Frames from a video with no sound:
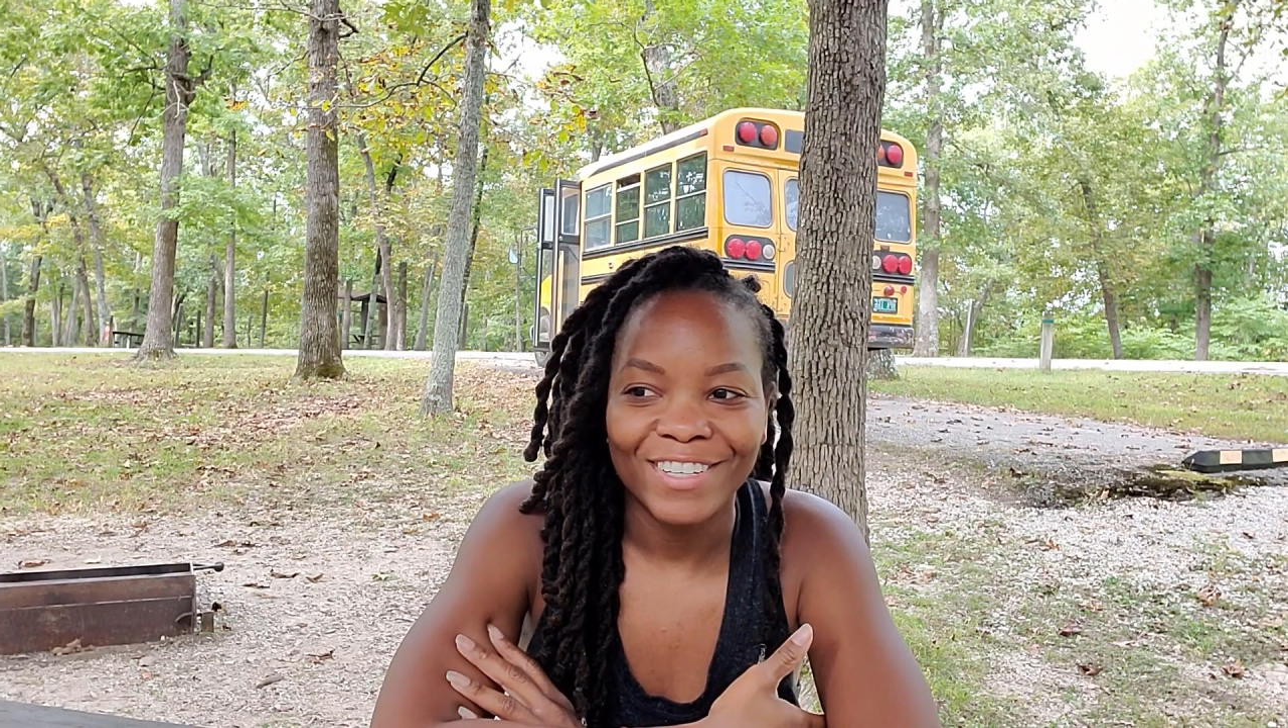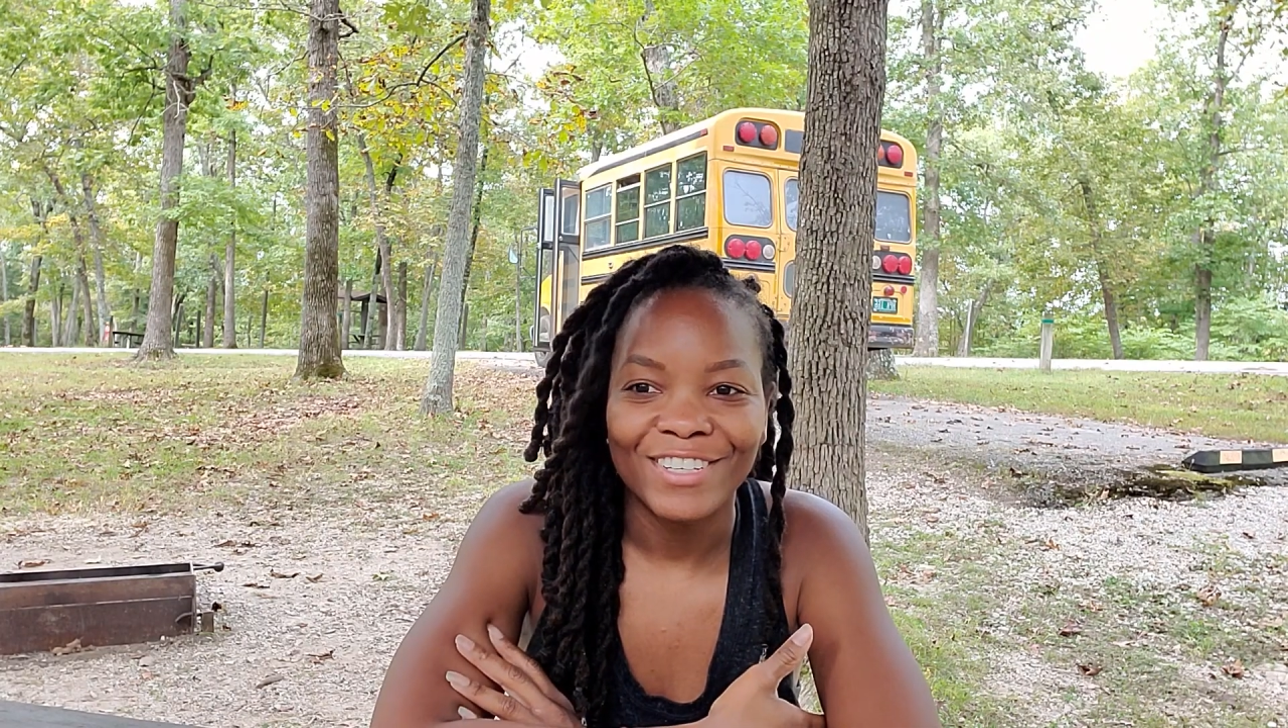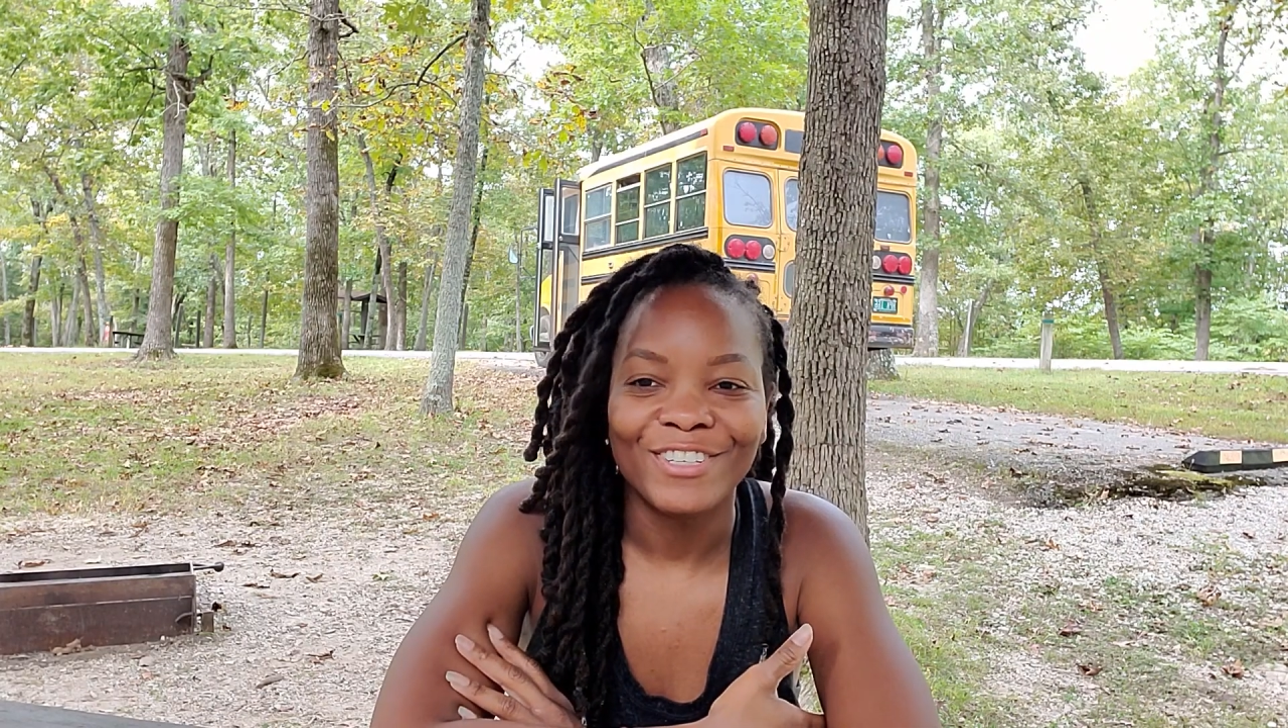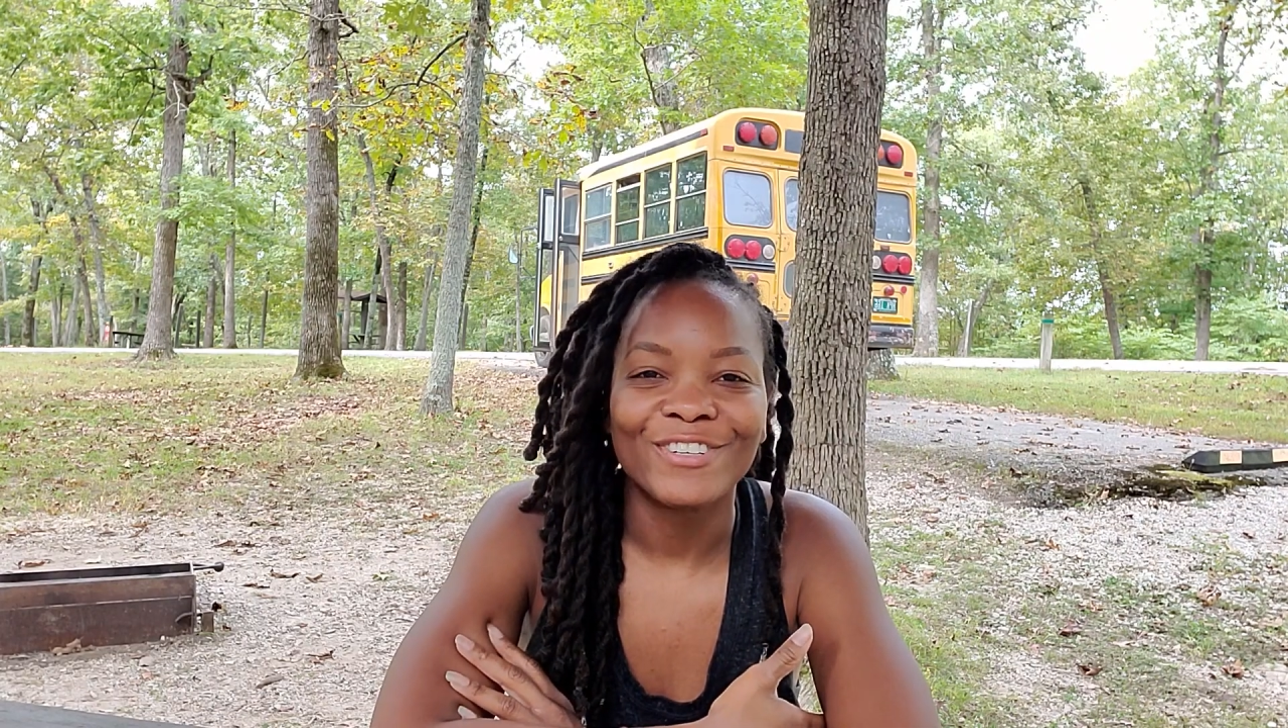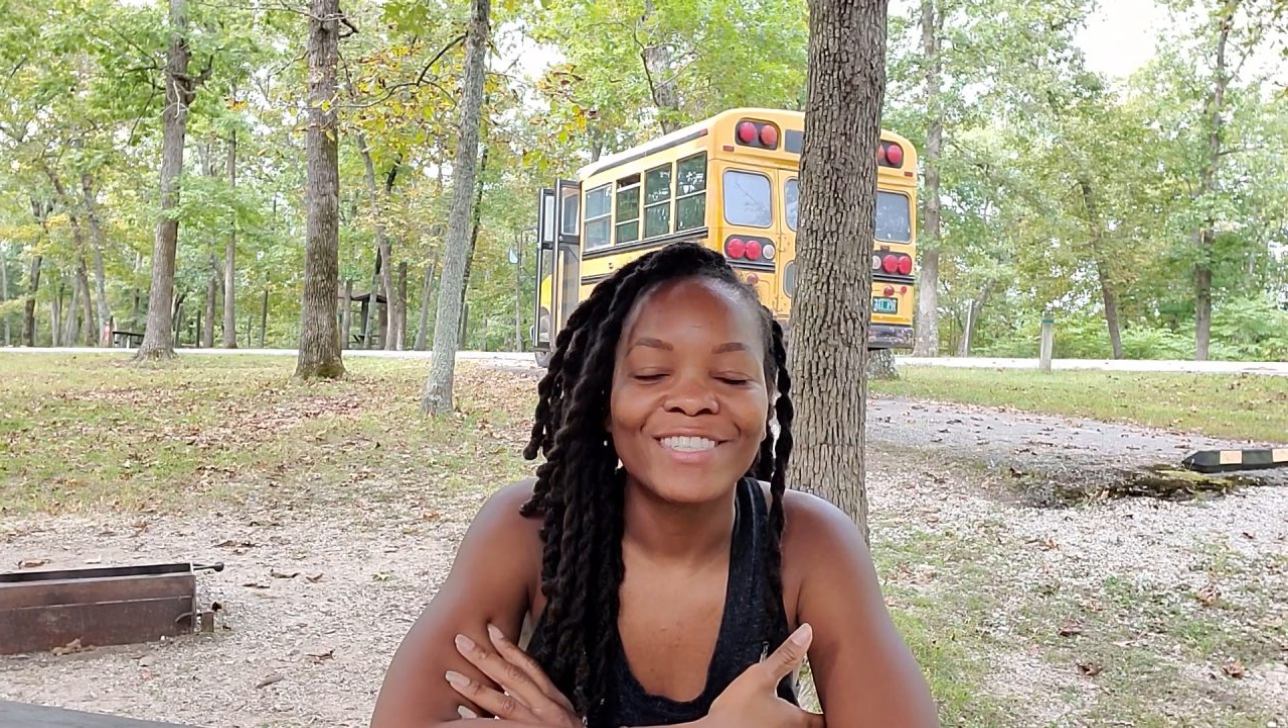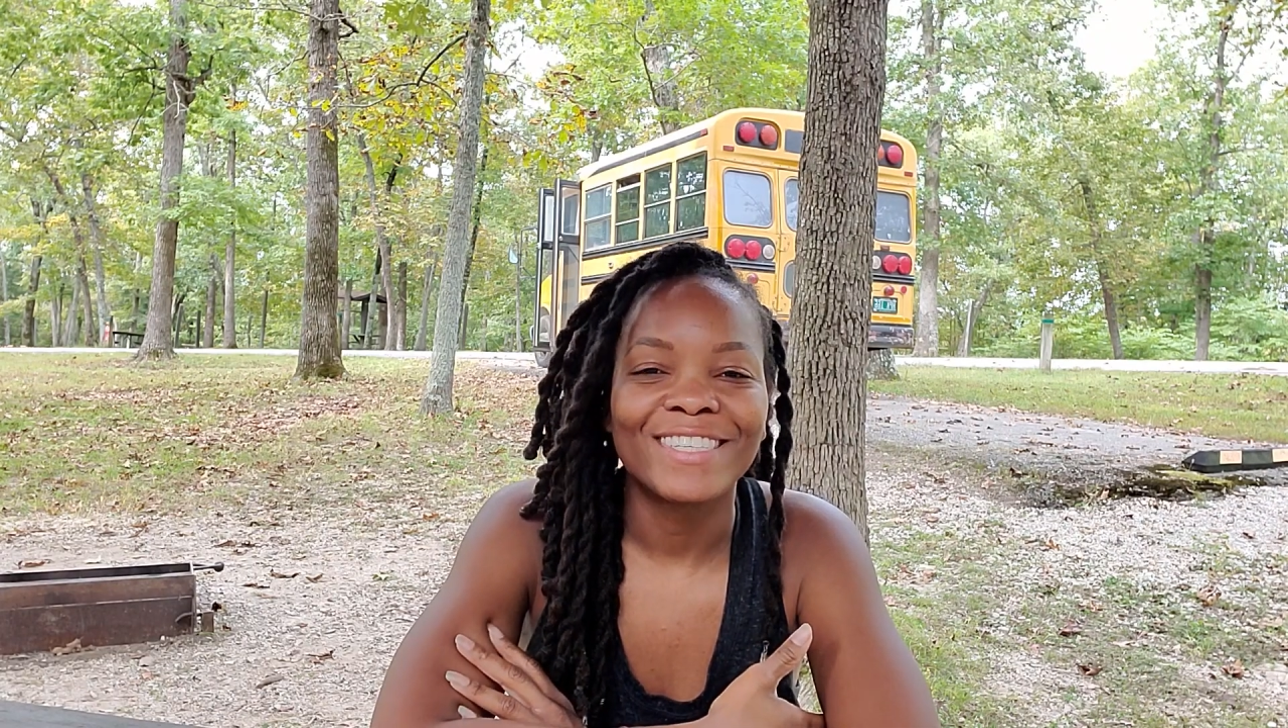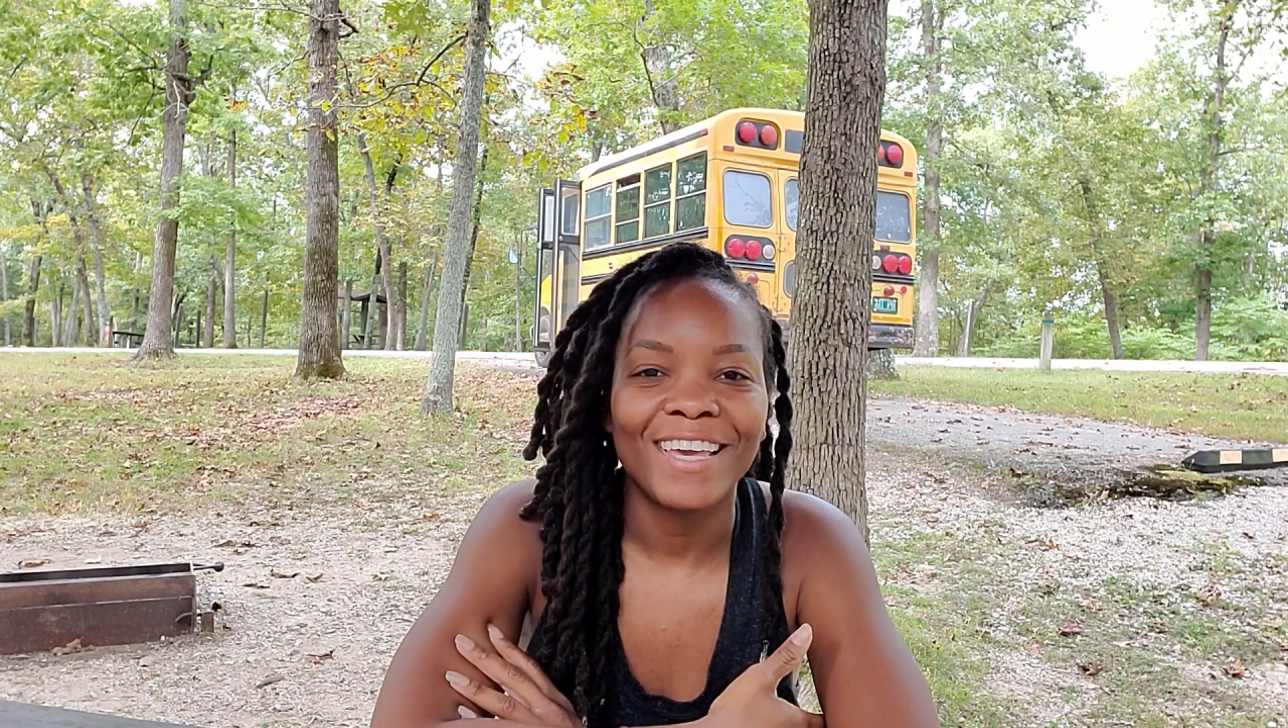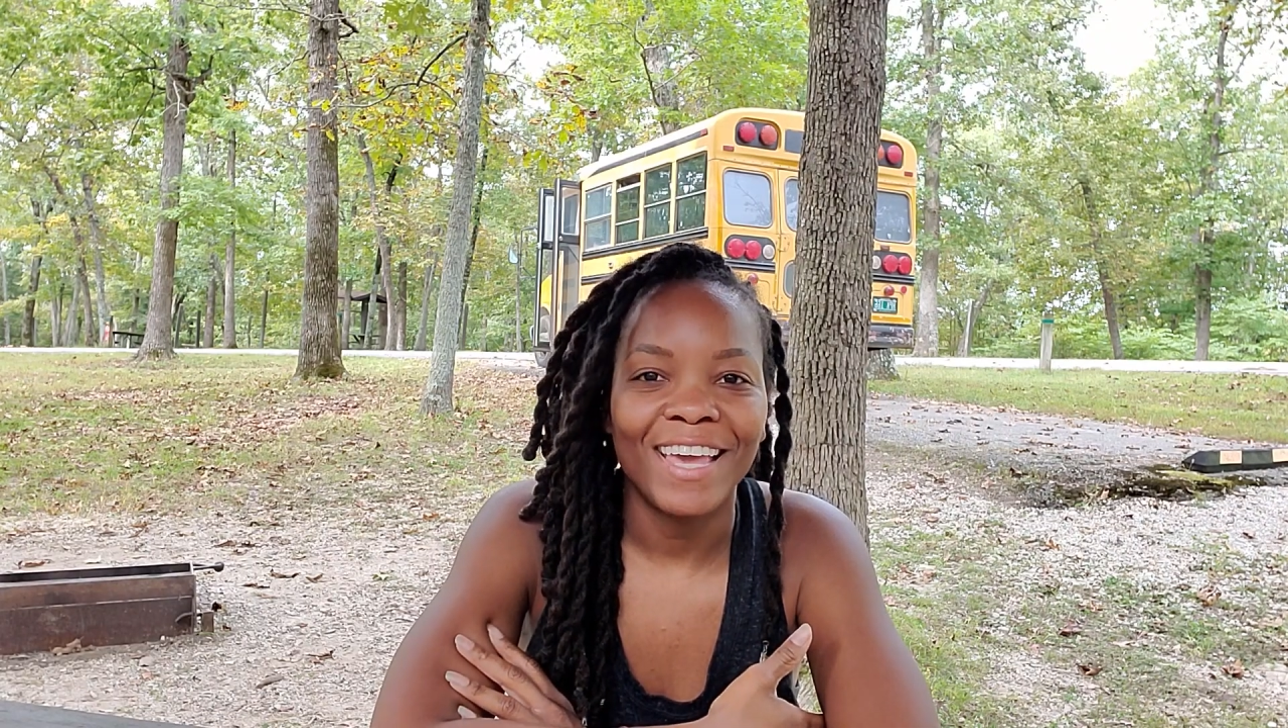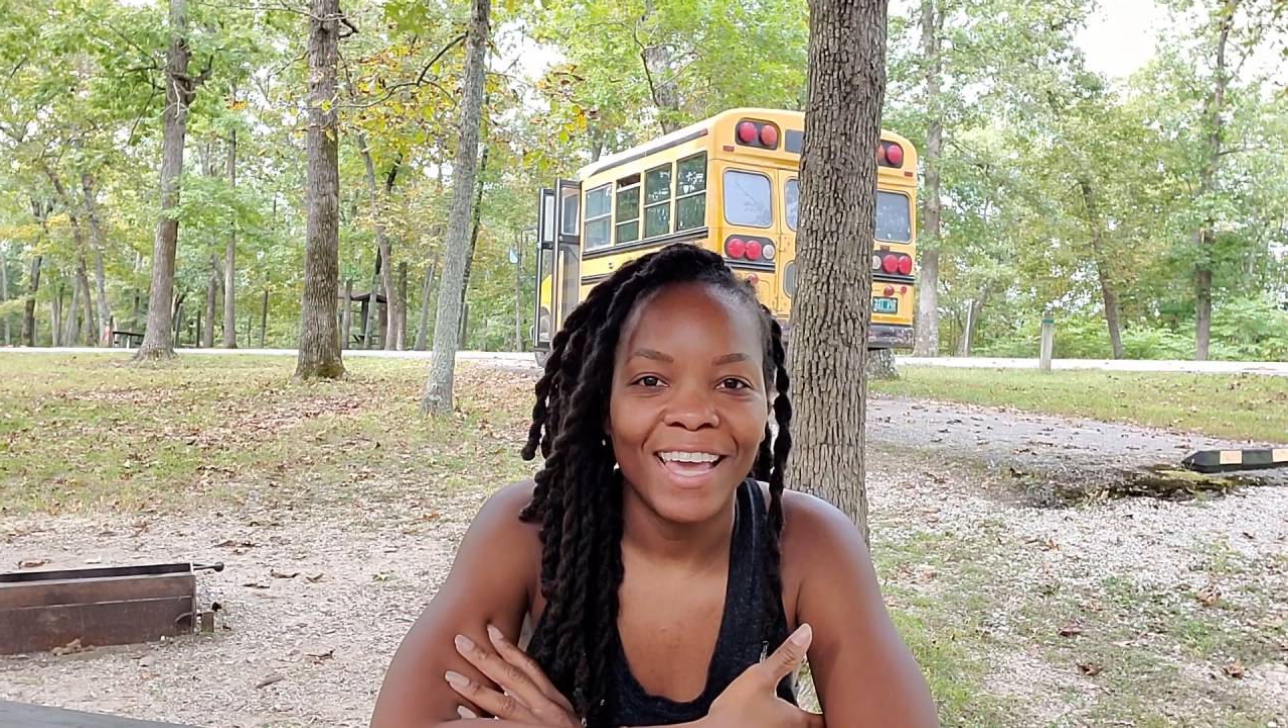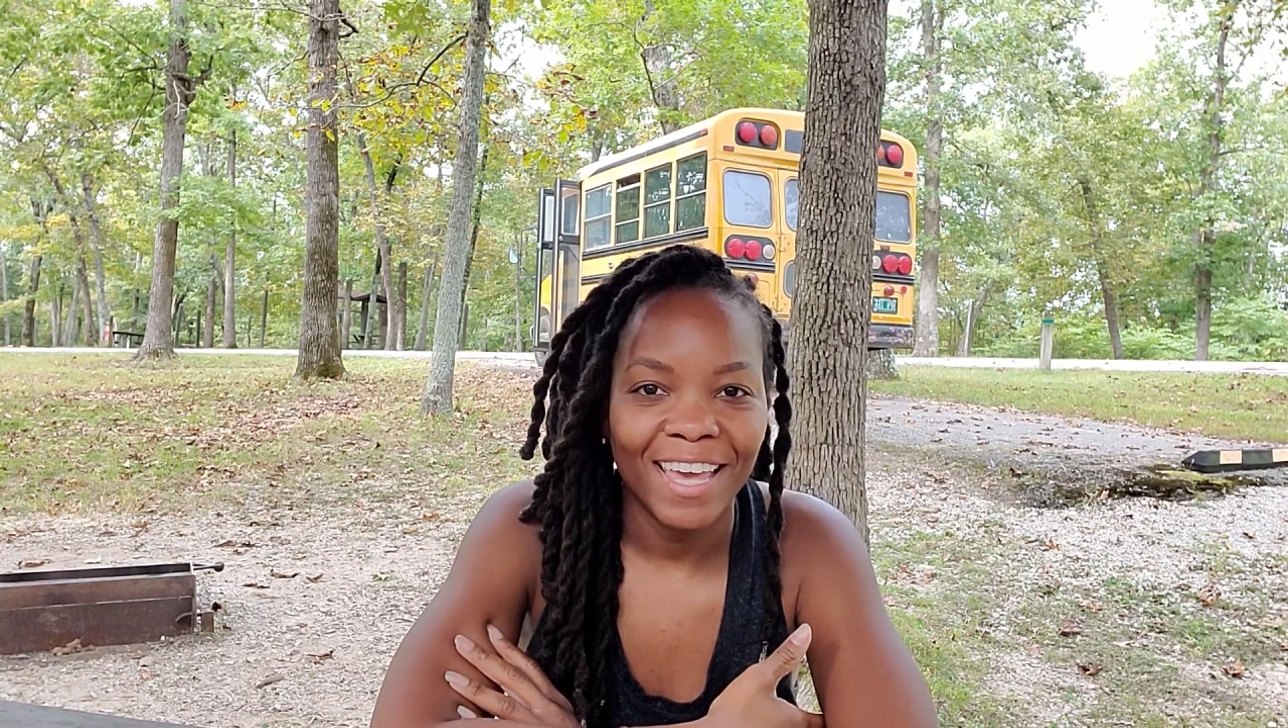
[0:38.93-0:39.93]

you'll see